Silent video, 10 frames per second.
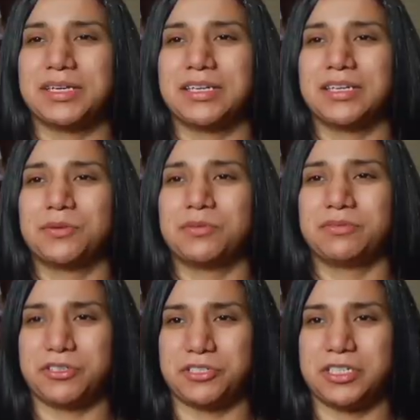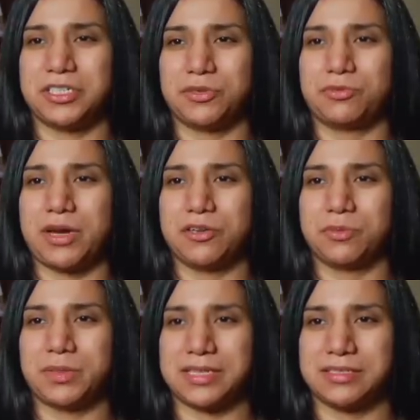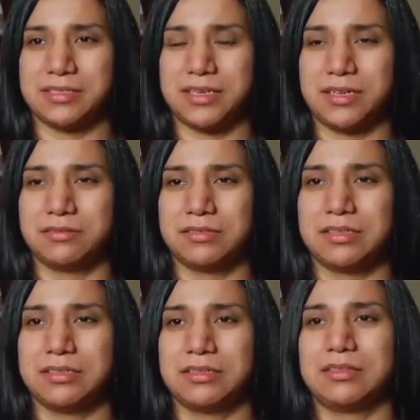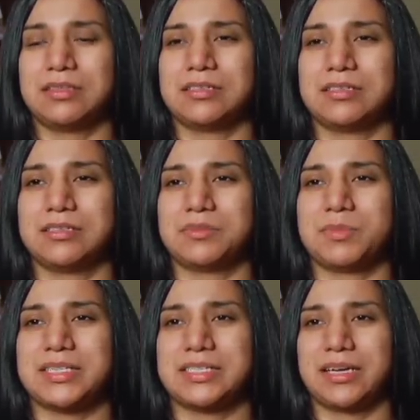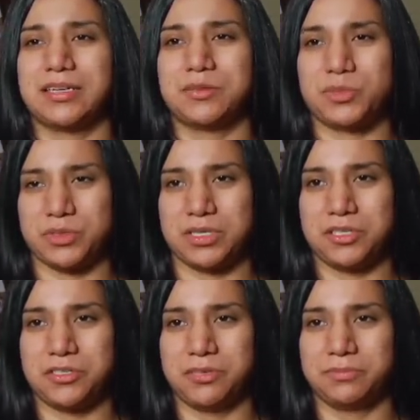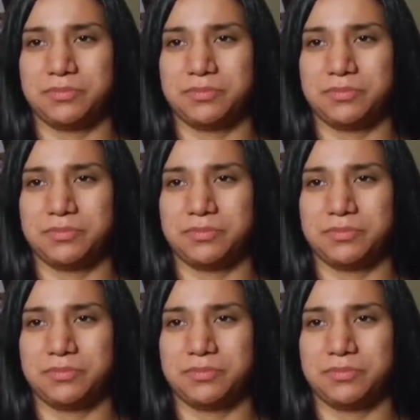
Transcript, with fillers: getting a revision rhinoplasty done. This is my second procedure.